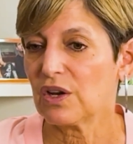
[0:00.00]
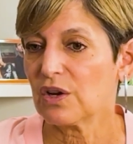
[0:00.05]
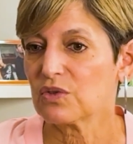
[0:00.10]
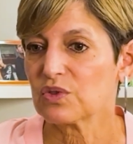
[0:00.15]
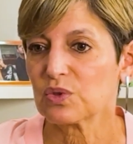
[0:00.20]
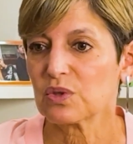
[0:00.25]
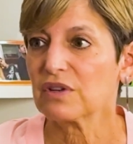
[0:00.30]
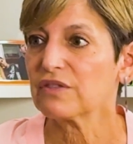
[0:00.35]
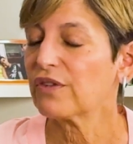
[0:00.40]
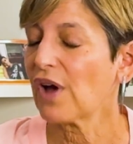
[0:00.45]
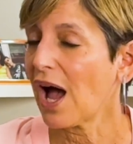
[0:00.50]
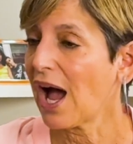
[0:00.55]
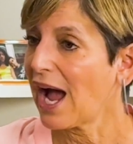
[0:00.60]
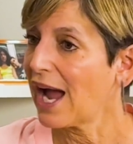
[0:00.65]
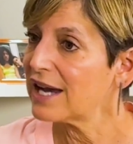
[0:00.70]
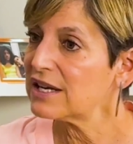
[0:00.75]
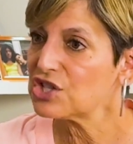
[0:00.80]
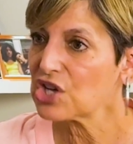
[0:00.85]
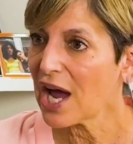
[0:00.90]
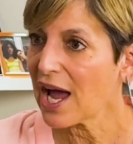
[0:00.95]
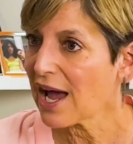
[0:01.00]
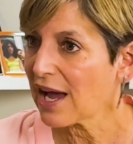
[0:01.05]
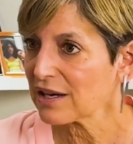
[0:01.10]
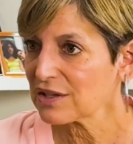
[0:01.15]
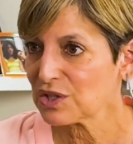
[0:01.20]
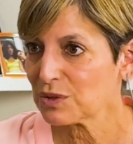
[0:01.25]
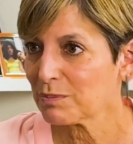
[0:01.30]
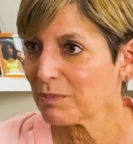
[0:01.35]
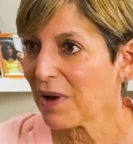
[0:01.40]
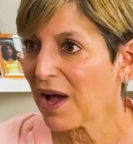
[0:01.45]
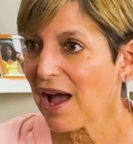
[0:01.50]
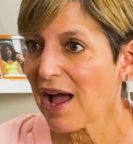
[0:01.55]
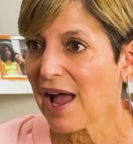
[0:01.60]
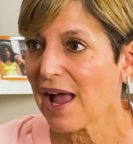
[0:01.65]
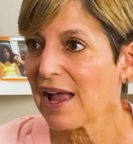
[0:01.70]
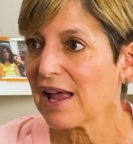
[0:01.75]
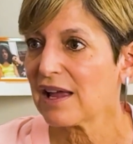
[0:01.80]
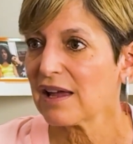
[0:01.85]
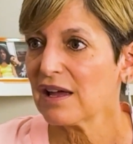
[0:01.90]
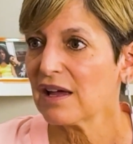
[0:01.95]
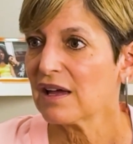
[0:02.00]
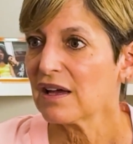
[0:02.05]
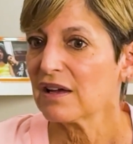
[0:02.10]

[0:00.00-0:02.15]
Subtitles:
sort of hijacked by